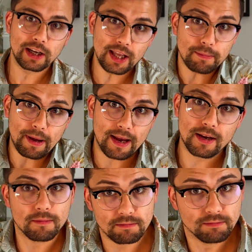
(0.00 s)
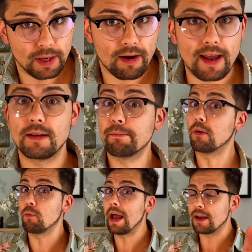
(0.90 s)
clickbait, be right,
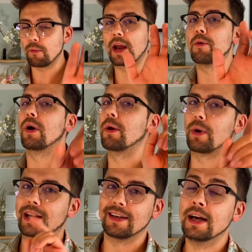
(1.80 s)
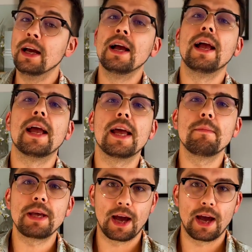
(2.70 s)
but wait. Hear me